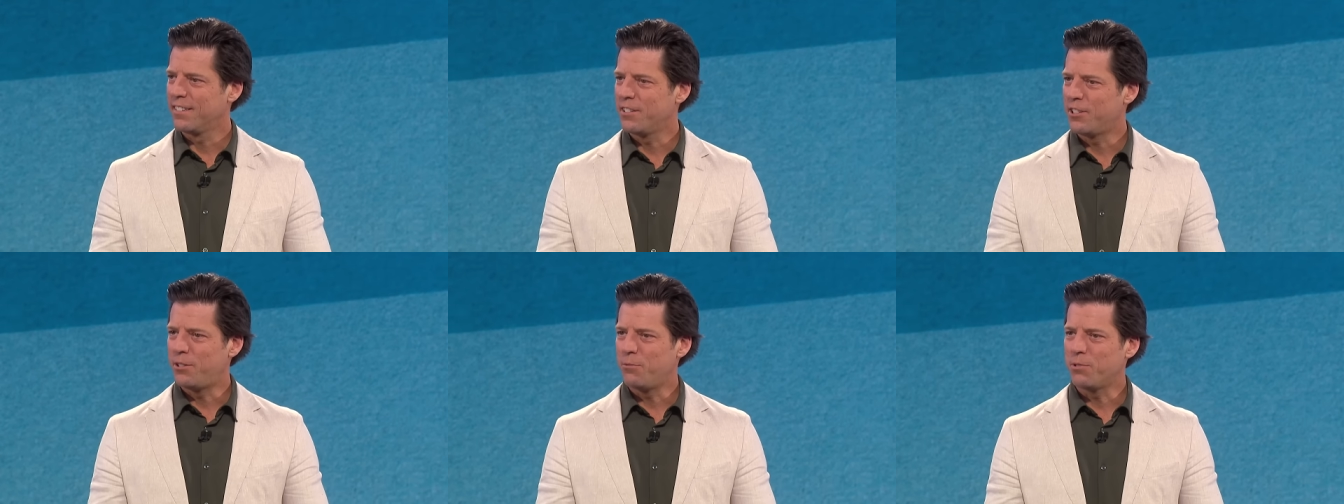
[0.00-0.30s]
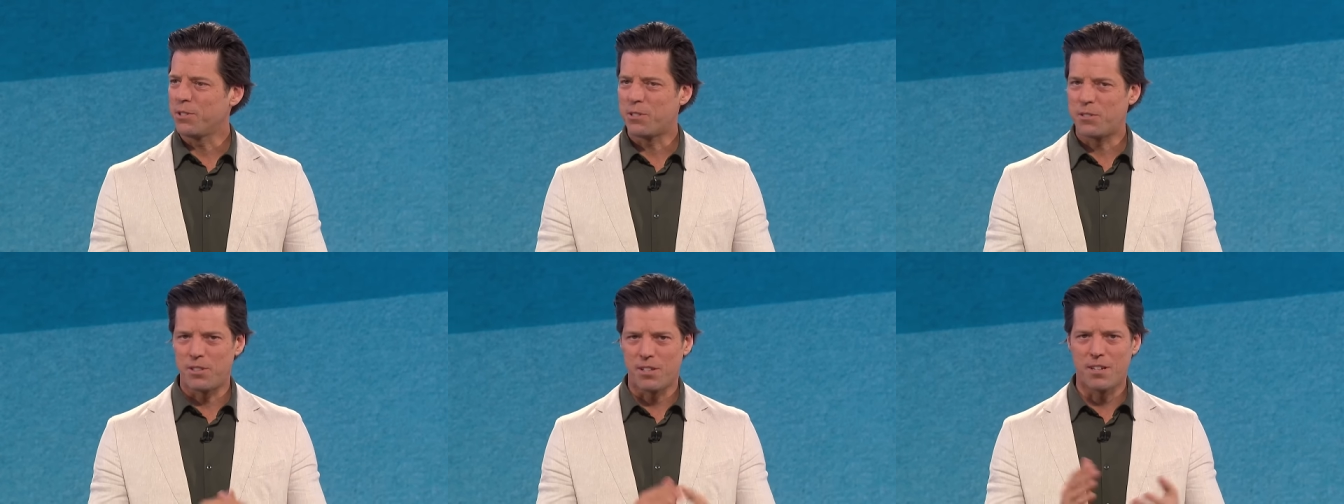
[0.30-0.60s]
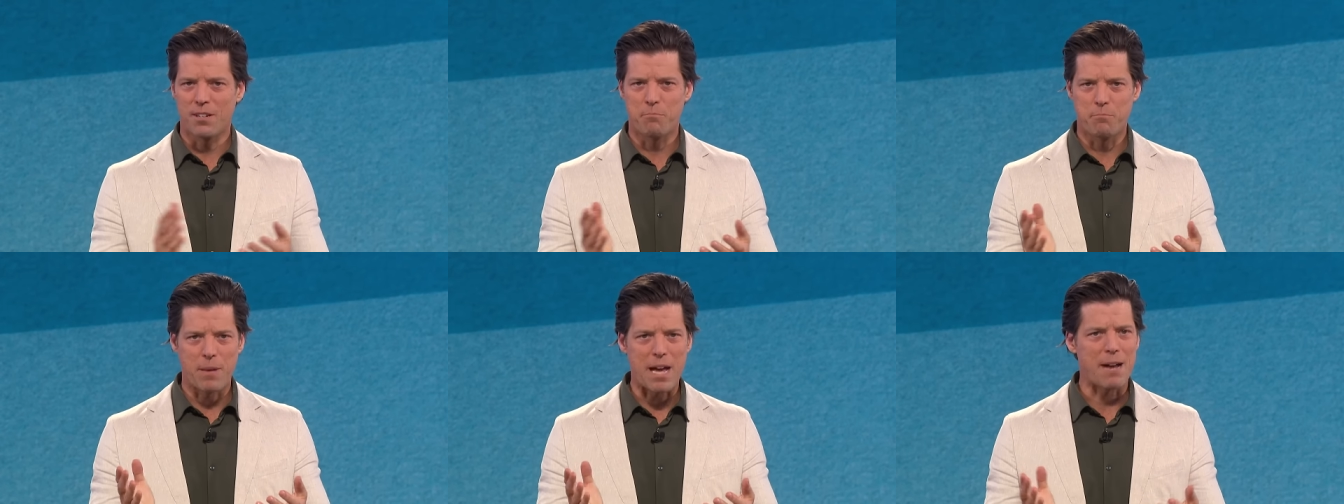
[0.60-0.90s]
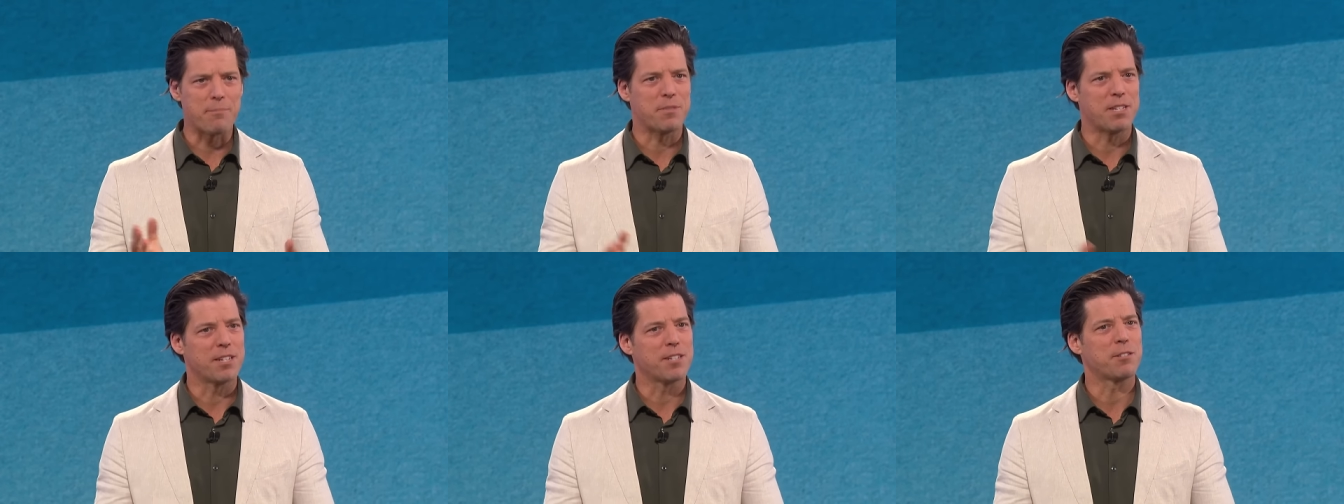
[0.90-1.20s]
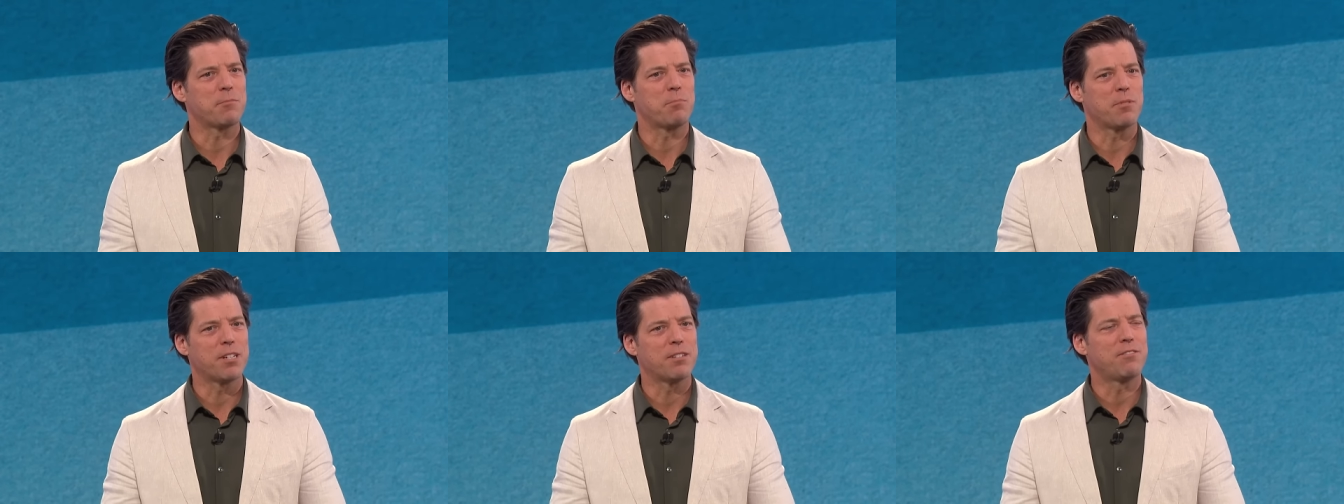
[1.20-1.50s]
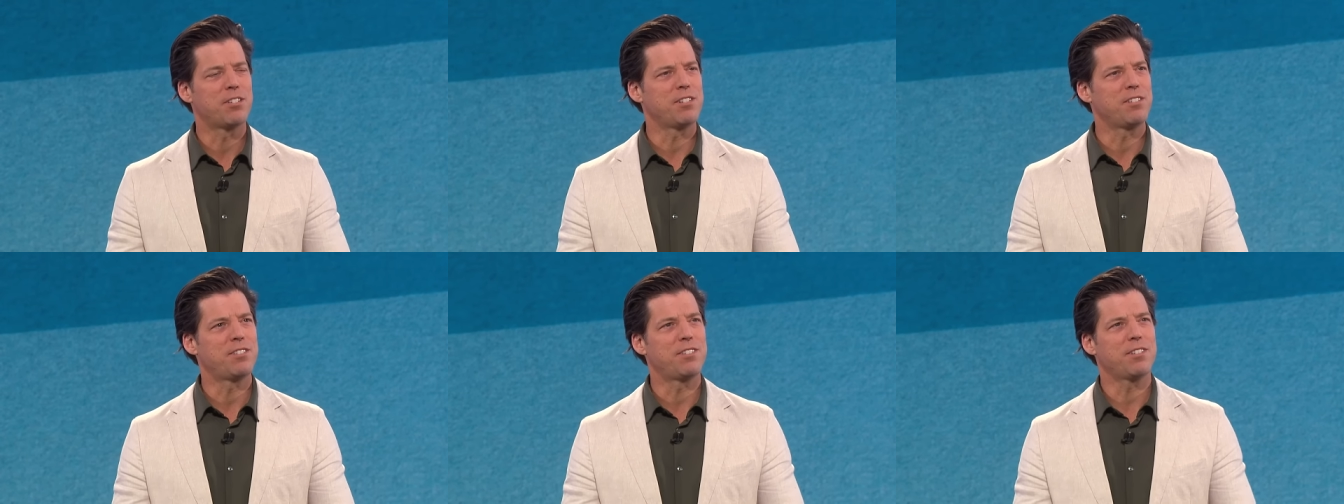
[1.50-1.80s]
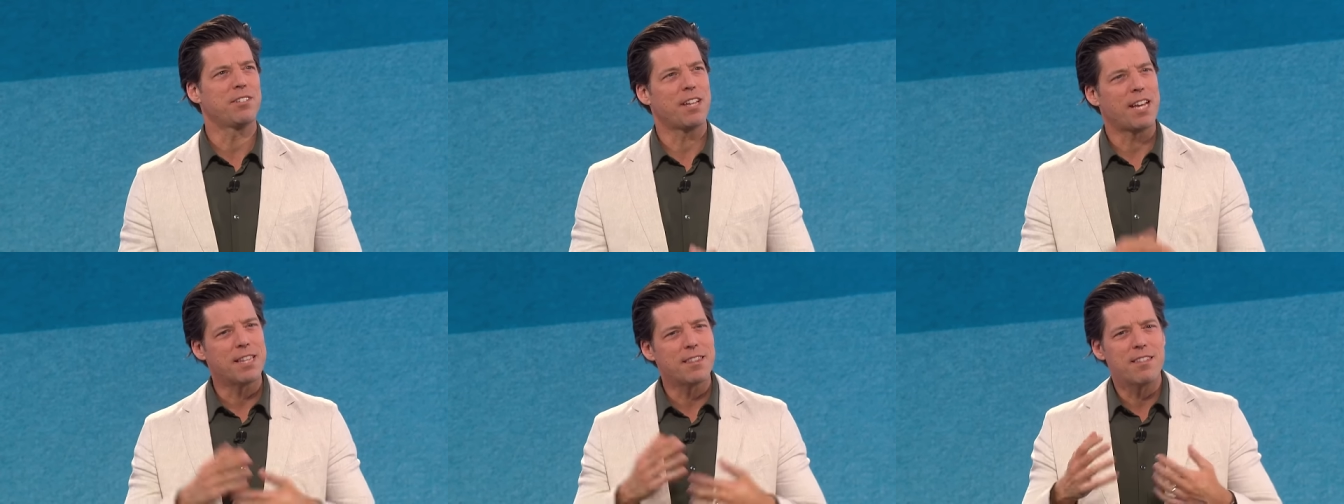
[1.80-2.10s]
She was Baptist, but she
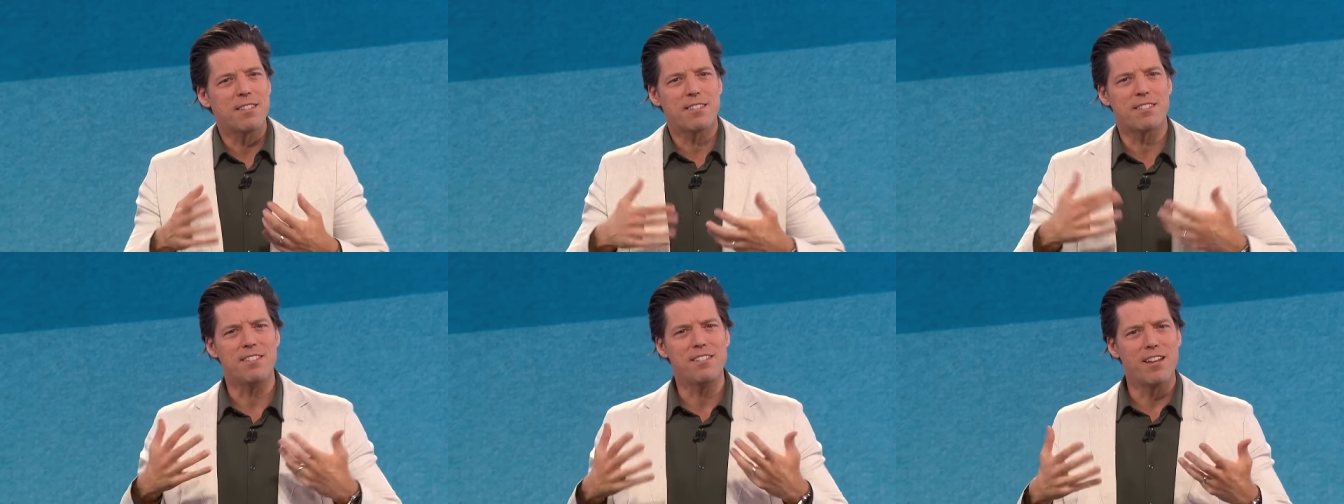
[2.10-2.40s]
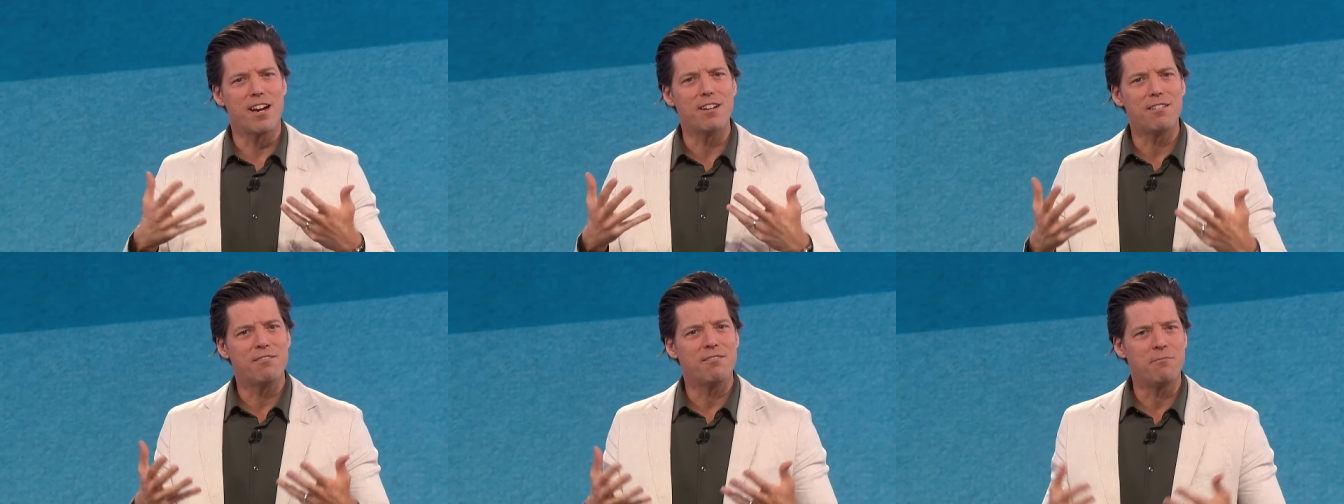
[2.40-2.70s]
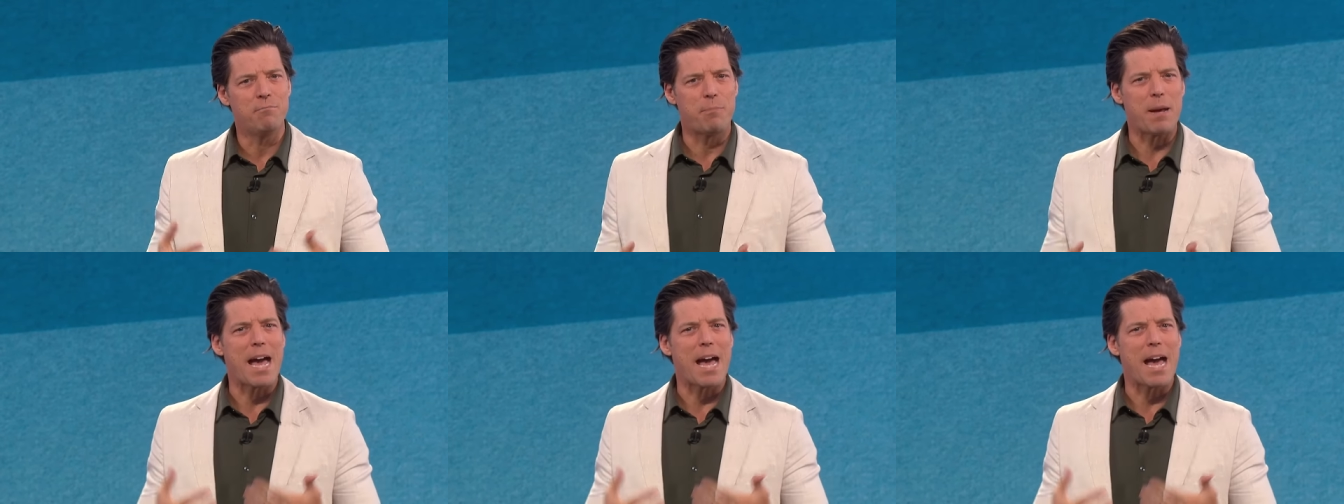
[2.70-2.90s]
still had this nun,